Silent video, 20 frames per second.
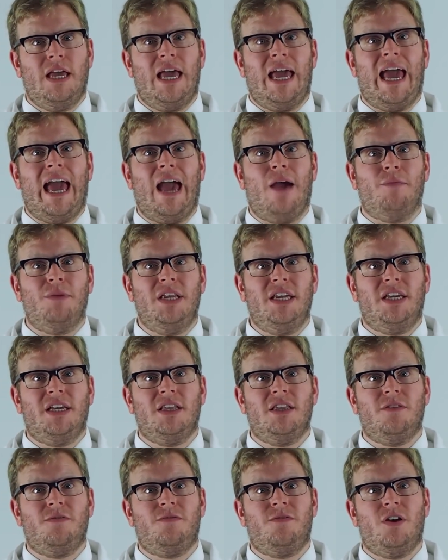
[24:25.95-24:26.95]
How many
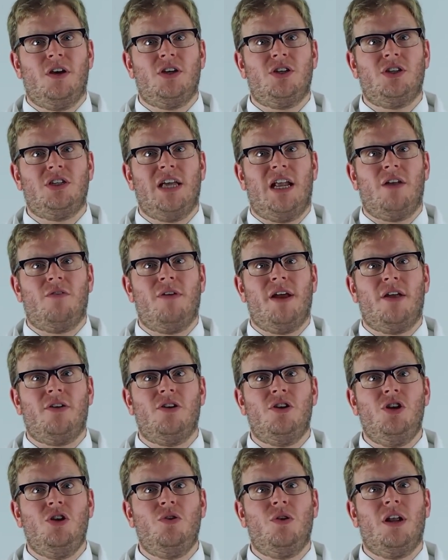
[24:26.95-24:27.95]
can the first shell around a
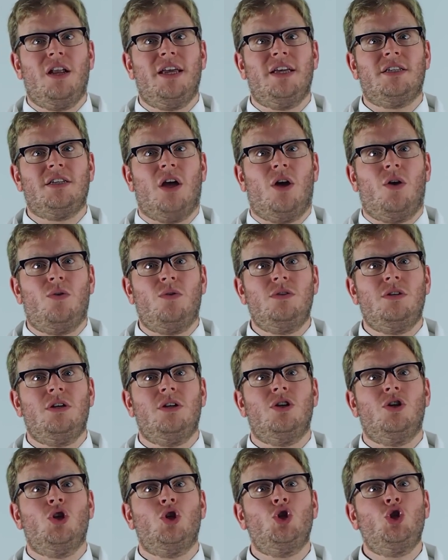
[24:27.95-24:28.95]
nucleus hold?
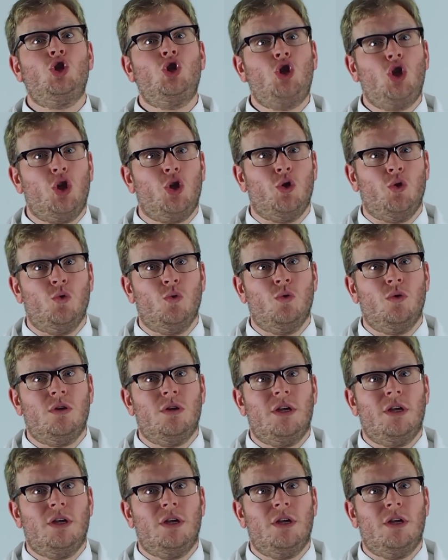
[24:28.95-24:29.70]
2.